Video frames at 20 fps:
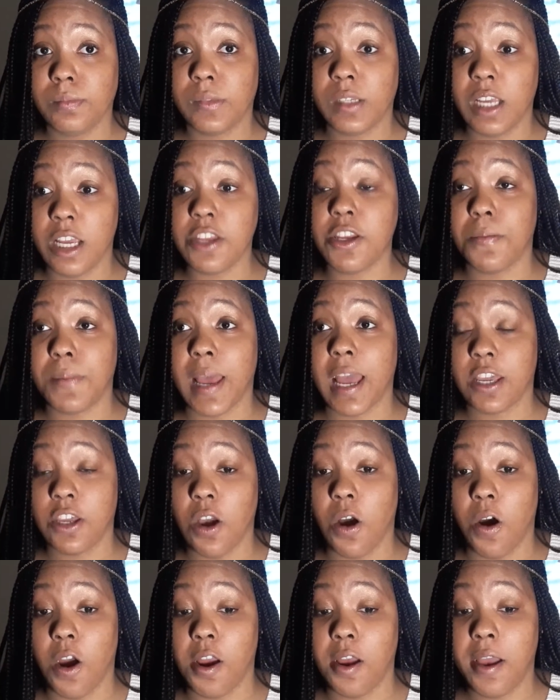in your
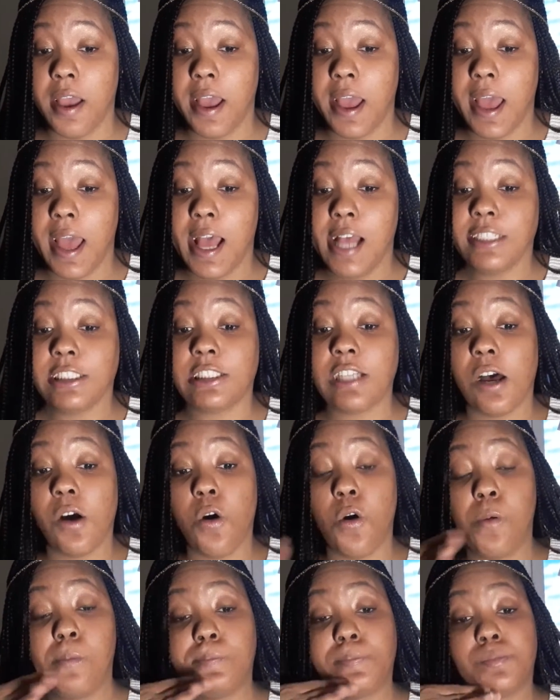backyard.
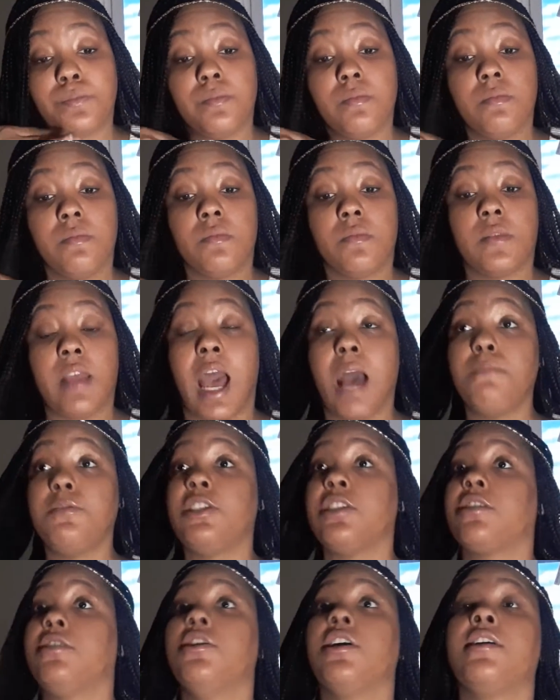So I'm
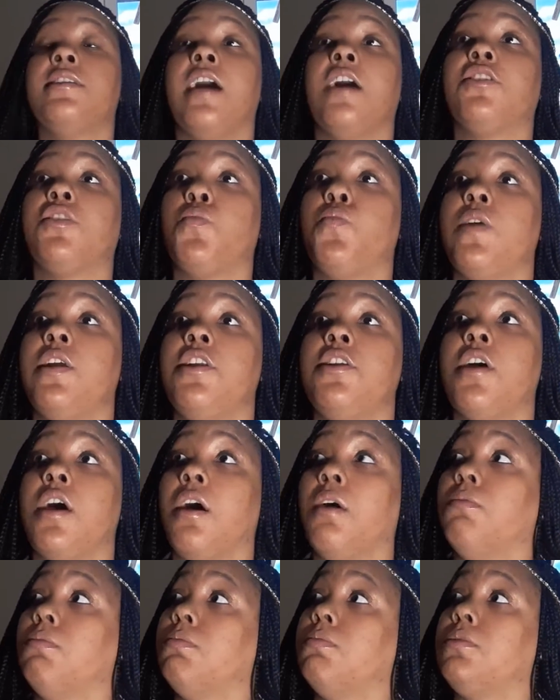just looking out the
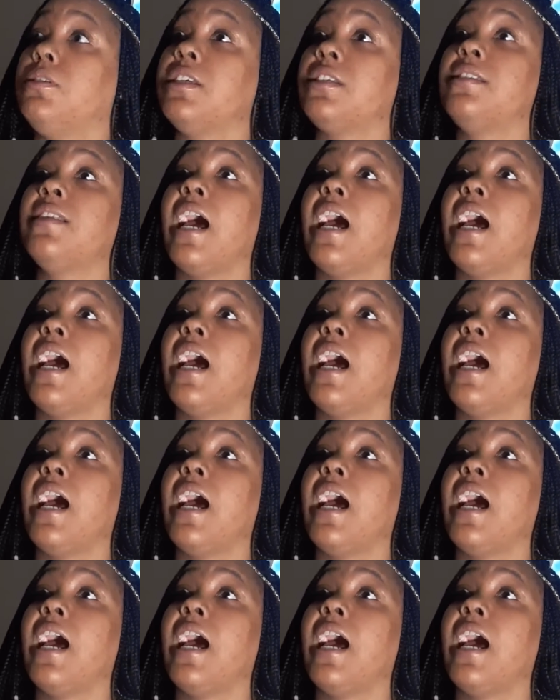window, just